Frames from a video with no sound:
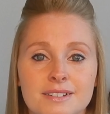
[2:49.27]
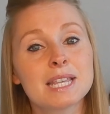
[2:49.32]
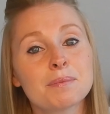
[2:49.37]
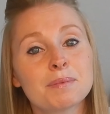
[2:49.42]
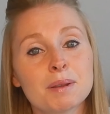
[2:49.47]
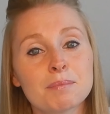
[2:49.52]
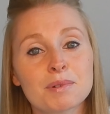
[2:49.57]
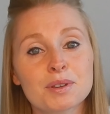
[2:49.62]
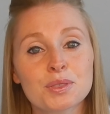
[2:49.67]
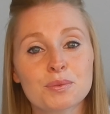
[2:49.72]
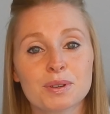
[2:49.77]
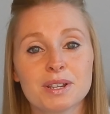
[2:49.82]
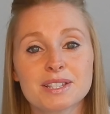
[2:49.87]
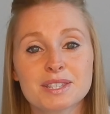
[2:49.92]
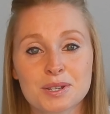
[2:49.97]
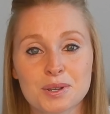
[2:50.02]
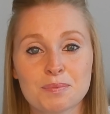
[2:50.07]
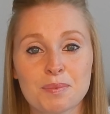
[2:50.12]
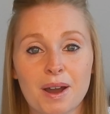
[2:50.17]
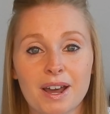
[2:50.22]
Tip number 3
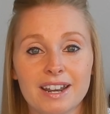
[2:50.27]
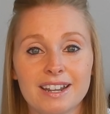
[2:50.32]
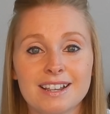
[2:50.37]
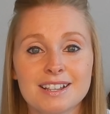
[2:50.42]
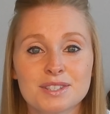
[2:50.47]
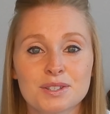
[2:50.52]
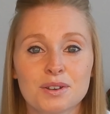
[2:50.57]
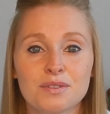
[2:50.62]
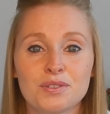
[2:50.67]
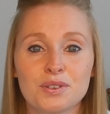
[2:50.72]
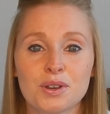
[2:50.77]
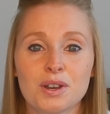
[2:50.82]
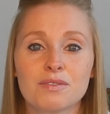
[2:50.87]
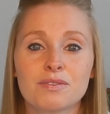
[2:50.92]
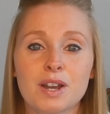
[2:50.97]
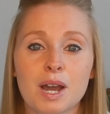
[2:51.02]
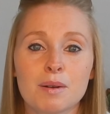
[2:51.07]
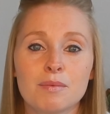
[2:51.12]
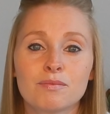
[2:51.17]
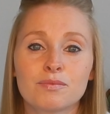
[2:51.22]
is couponing. So if you
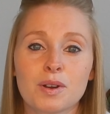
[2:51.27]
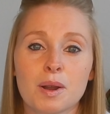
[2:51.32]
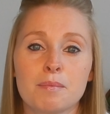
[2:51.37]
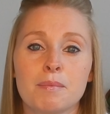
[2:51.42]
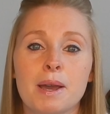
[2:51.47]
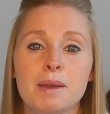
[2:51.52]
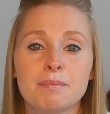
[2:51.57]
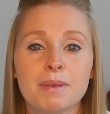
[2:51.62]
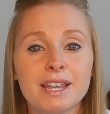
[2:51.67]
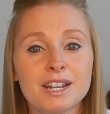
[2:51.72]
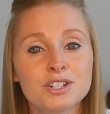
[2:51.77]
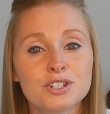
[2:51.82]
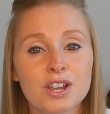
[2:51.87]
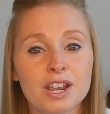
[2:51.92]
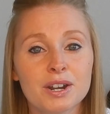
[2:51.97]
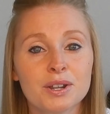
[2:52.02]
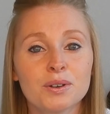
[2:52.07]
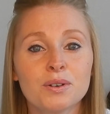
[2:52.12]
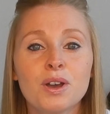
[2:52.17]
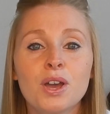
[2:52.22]
have come from my main
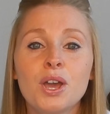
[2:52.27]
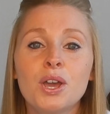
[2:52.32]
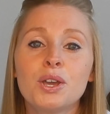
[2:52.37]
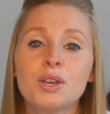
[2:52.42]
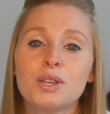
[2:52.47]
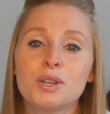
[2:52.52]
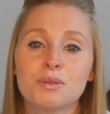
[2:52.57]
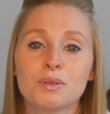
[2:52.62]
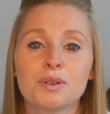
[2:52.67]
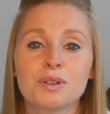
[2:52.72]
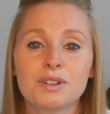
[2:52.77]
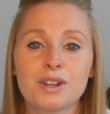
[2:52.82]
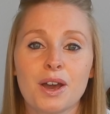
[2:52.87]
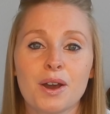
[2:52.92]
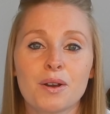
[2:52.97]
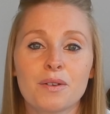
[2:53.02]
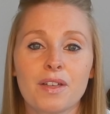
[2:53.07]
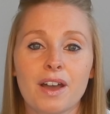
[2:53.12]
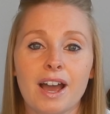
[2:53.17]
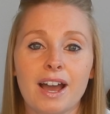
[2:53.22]
channel, you will
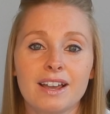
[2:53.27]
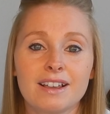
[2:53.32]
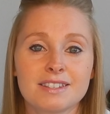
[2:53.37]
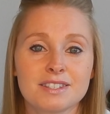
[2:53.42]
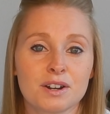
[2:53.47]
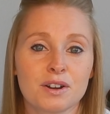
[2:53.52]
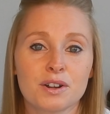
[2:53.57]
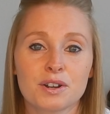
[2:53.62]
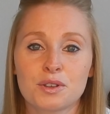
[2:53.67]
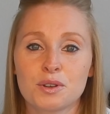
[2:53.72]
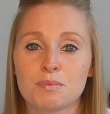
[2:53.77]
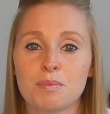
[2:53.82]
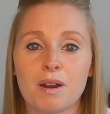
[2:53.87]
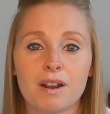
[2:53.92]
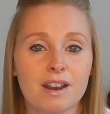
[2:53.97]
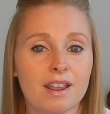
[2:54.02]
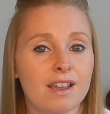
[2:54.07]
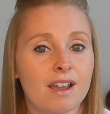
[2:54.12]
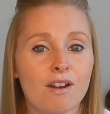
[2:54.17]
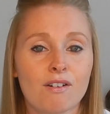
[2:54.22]
know that I started
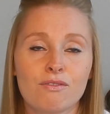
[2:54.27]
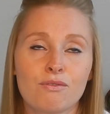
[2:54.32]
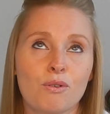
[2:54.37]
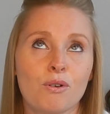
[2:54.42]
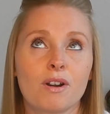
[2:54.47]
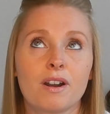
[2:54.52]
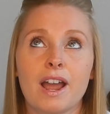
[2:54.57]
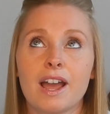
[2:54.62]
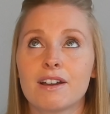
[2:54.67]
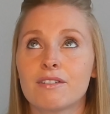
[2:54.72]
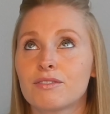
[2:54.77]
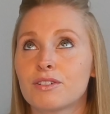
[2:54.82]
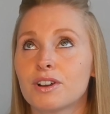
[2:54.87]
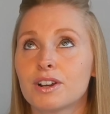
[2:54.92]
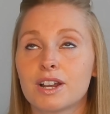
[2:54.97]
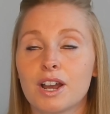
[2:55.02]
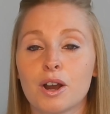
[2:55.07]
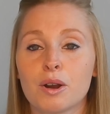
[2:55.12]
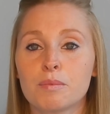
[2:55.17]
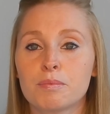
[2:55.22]
couponing forever
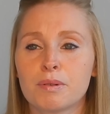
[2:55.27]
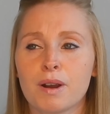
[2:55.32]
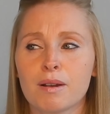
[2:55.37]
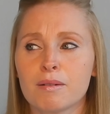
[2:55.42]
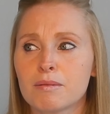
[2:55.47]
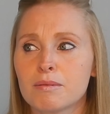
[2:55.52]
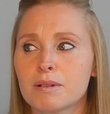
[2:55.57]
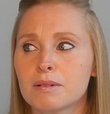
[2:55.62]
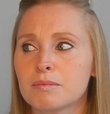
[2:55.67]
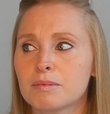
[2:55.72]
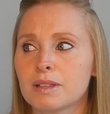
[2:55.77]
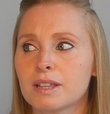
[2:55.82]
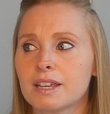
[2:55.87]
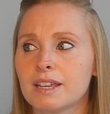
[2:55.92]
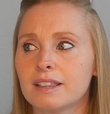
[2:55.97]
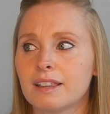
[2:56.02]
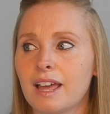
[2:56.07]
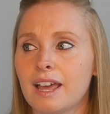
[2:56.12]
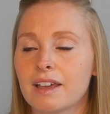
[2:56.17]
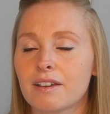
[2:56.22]
ago,
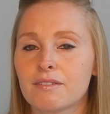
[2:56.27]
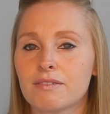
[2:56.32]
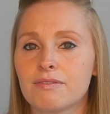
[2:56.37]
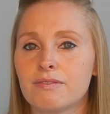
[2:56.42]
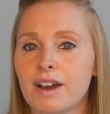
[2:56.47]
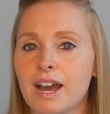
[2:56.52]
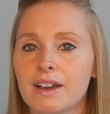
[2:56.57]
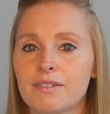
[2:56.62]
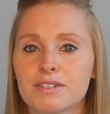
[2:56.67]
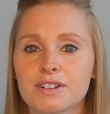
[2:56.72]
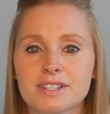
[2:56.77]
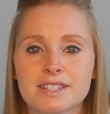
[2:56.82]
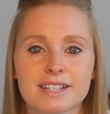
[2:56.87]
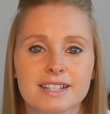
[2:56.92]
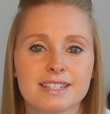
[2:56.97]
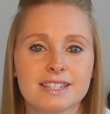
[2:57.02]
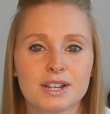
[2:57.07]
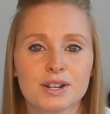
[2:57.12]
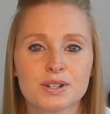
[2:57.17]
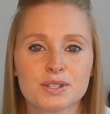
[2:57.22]
probably like 5 or
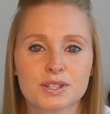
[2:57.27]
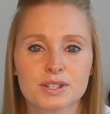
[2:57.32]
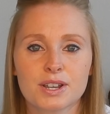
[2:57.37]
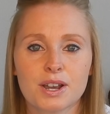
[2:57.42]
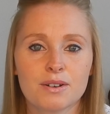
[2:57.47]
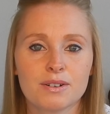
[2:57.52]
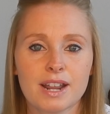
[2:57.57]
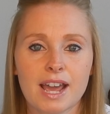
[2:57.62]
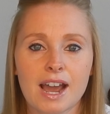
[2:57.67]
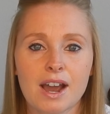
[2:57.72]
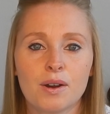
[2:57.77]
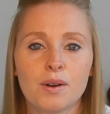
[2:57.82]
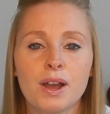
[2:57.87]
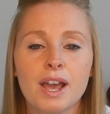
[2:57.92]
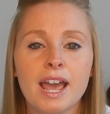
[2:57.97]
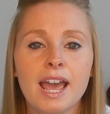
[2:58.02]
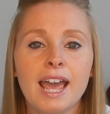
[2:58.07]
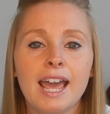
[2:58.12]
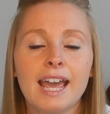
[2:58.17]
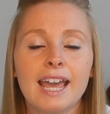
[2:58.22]
6 years ago now.
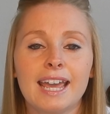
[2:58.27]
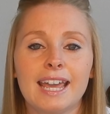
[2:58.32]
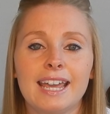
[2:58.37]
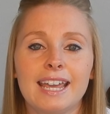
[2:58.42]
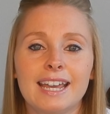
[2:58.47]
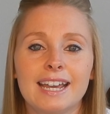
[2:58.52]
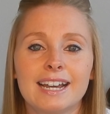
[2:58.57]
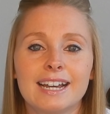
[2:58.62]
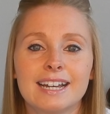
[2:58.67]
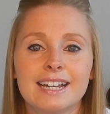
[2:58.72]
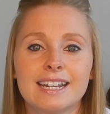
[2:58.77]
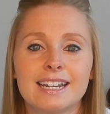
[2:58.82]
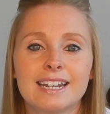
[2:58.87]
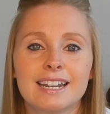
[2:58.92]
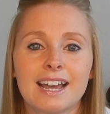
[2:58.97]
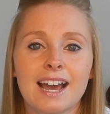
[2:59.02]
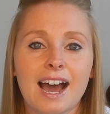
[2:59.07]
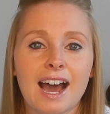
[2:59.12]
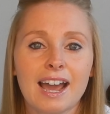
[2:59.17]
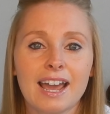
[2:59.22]

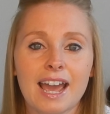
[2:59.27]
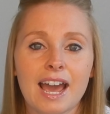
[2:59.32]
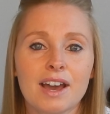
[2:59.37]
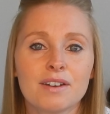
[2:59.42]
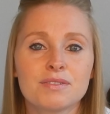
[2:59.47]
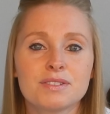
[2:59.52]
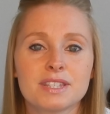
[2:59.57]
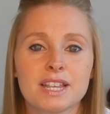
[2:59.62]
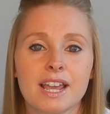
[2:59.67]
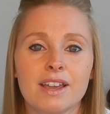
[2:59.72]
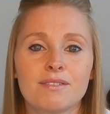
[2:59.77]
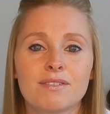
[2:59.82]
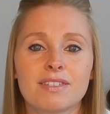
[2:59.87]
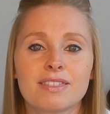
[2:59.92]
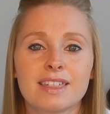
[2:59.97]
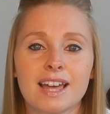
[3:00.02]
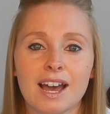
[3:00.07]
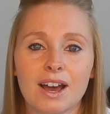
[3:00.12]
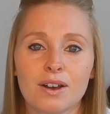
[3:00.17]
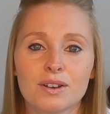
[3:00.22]
And I have saved
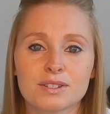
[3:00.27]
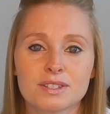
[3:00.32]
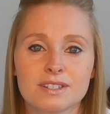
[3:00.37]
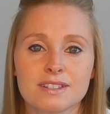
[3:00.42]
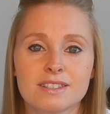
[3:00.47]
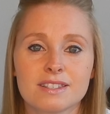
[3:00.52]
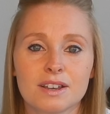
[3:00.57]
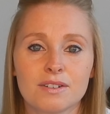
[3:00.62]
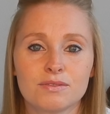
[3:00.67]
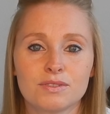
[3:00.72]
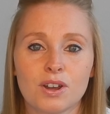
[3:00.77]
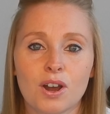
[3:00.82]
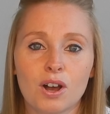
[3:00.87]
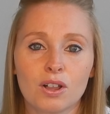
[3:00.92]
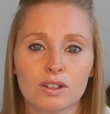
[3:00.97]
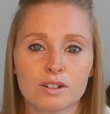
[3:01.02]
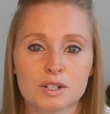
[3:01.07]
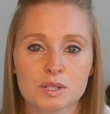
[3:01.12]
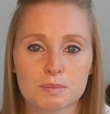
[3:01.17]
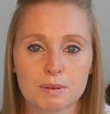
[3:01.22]
thousands of
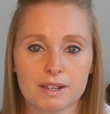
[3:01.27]
dollars